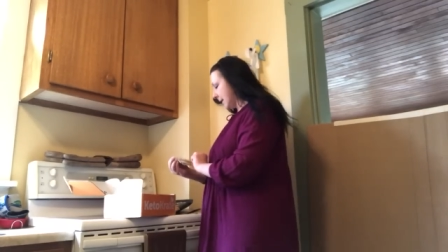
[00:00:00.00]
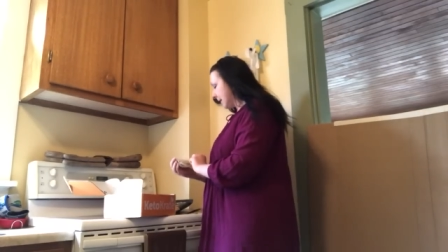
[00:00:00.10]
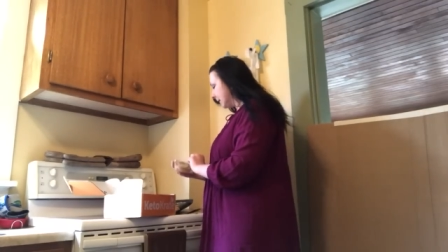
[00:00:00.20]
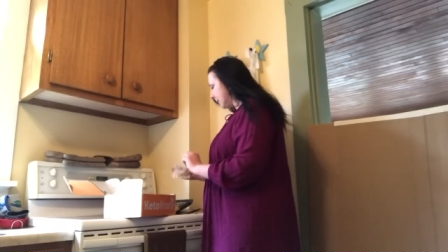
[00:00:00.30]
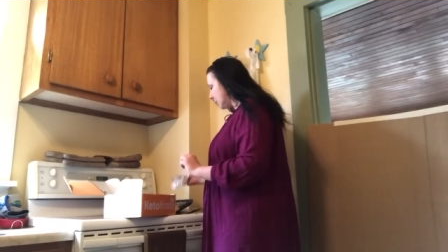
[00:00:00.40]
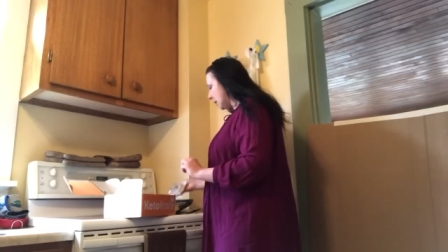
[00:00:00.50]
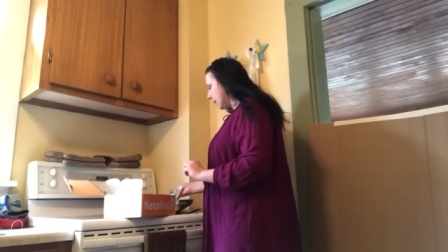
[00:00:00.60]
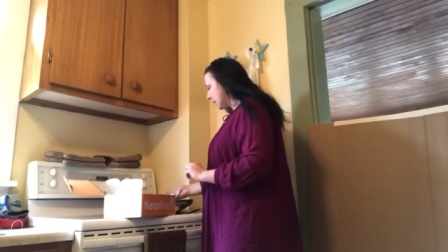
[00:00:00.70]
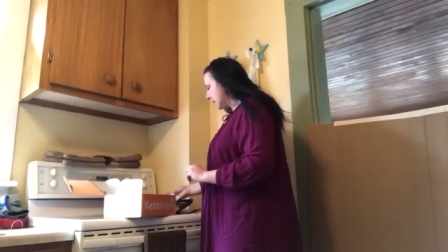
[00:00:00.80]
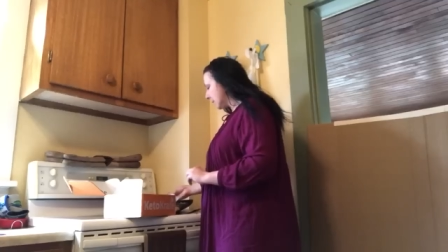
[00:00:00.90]
I love
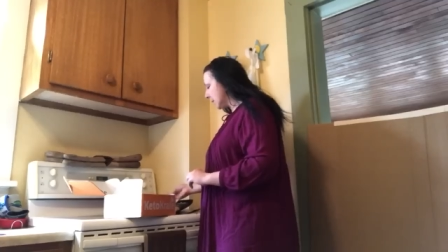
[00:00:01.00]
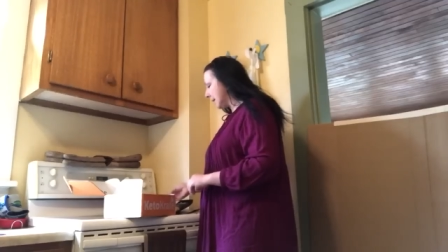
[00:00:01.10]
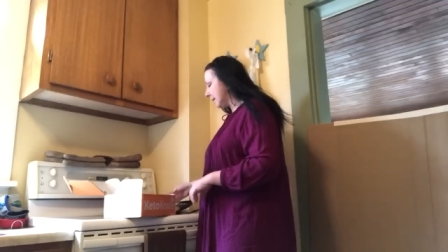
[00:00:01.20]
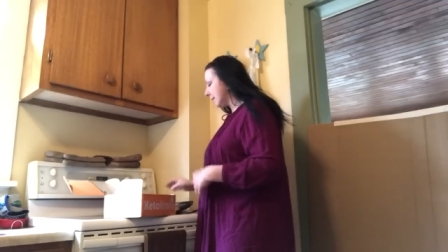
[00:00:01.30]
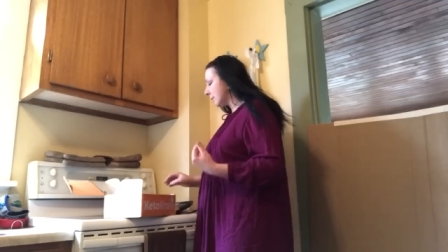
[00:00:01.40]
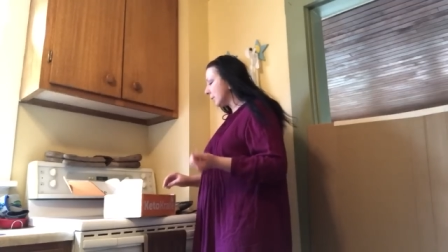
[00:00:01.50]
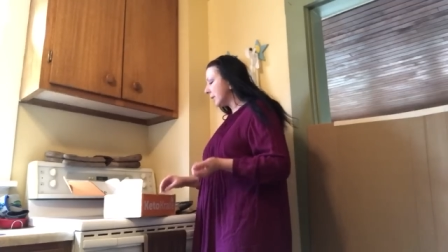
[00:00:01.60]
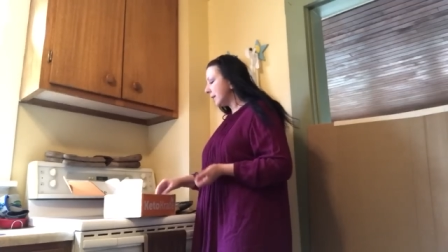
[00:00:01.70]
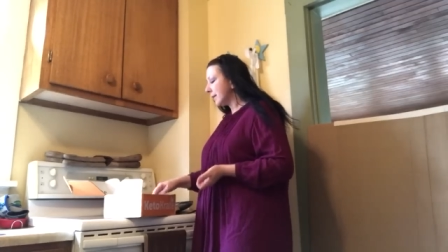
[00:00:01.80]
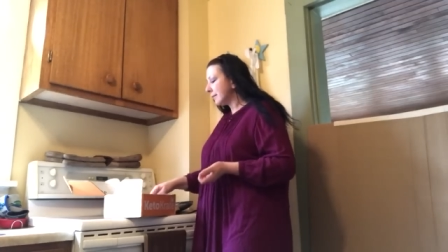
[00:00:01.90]
chocolate chip cookies. It's
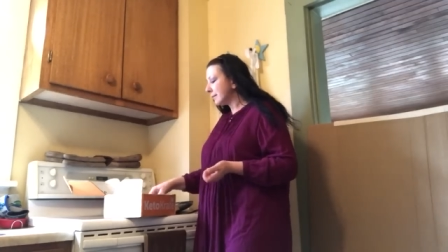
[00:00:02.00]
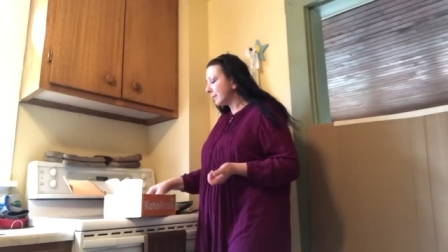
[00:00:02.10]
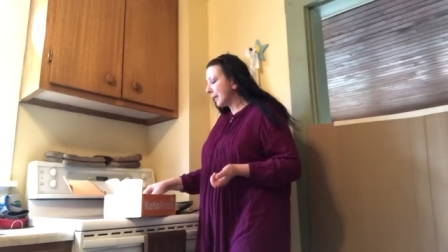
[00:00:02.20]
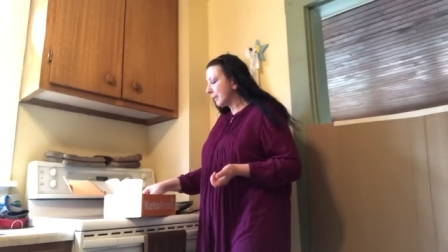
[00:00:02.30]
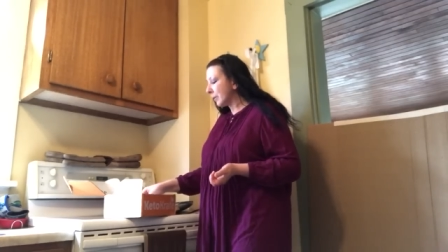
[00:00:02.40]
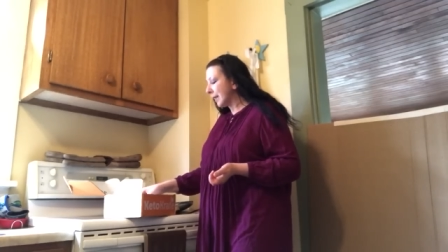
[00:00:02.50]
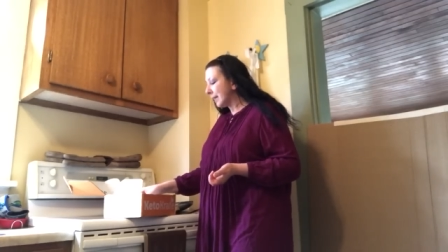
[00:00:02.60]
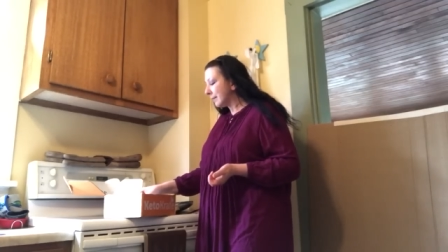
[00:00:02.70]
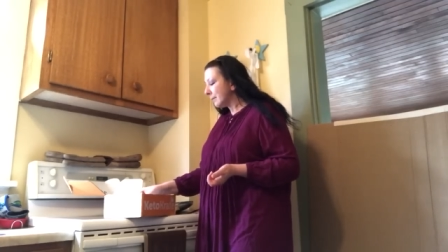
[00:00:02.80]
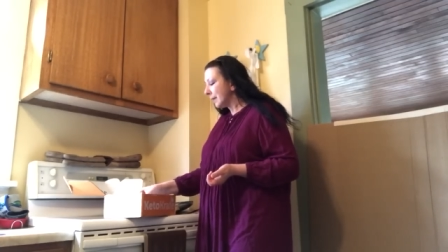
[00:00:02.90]
really nice to be able to
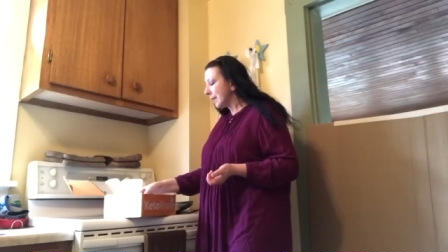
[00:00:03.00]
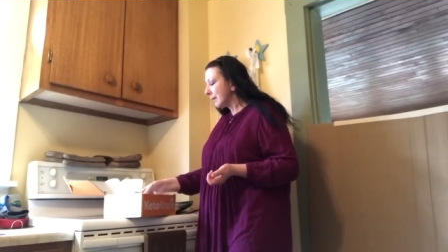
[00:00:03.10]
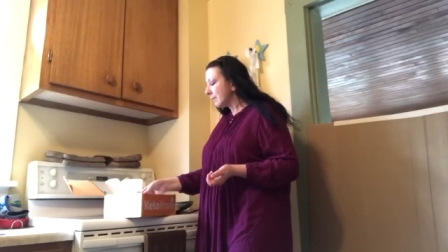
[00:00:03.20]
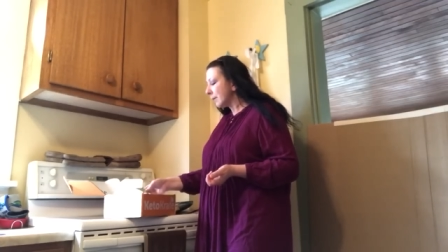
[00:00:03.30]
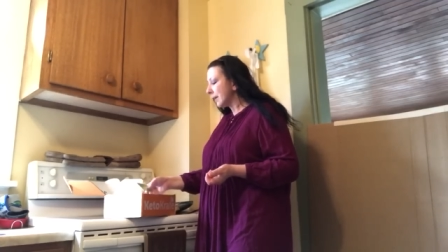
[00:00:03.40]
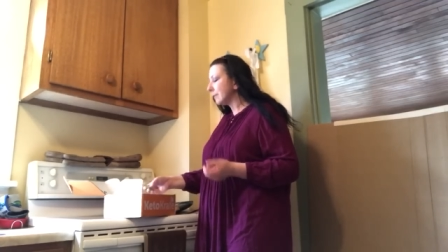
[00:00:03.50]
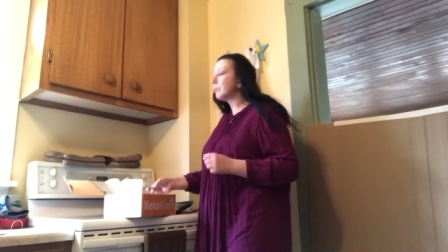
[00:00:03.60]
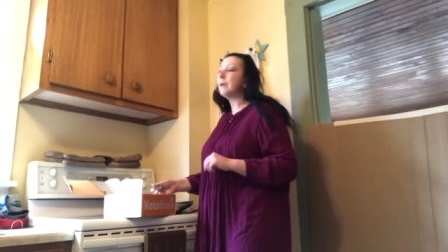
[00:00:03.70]
eat them again, because